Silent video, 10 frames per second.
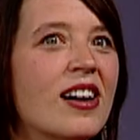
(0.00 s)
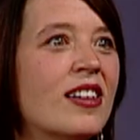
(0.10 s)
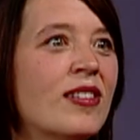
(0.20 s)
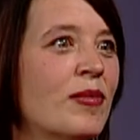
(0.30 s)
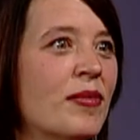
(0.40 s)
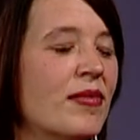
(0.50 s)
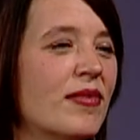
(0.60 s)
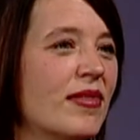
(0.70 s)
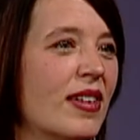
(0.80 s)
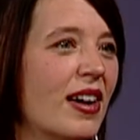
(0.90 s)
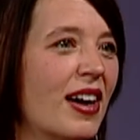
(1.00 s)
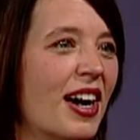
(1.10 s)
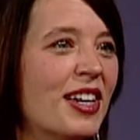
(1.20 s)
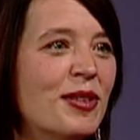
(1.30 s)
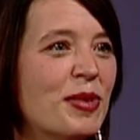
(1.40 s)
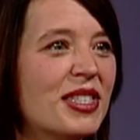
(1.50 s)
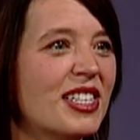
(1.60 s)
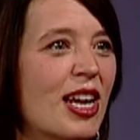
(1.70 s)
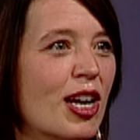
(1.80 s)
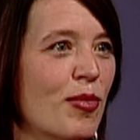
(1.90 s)
un,
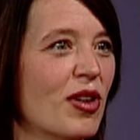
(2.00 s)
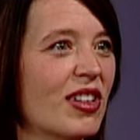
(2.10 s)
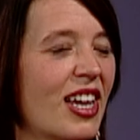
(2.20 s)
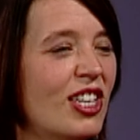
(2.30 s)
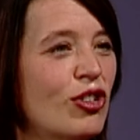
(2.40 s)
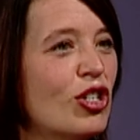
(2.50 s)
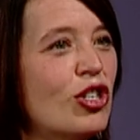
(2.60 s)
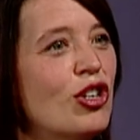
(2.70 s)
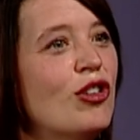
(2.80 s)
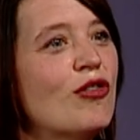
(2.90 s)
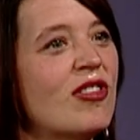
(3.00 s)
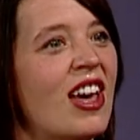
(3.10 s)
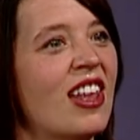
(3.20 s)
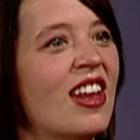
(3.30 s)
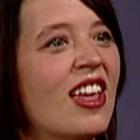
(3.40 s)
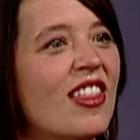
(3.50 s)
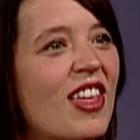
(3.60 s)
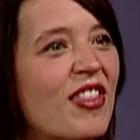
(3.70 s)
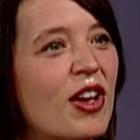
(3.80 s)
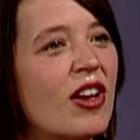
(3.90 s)
unmistakable. Like you just knew that
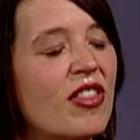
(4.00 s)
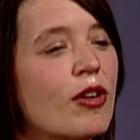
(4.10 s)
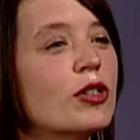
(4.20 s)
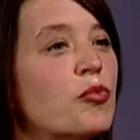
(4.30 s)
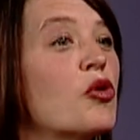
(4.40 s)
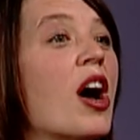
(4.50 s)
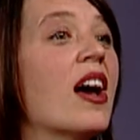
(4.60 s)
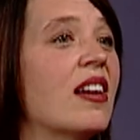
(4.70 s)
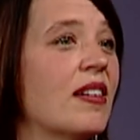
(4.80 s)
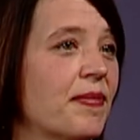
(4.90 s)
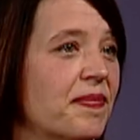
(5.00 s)
that they there was pride.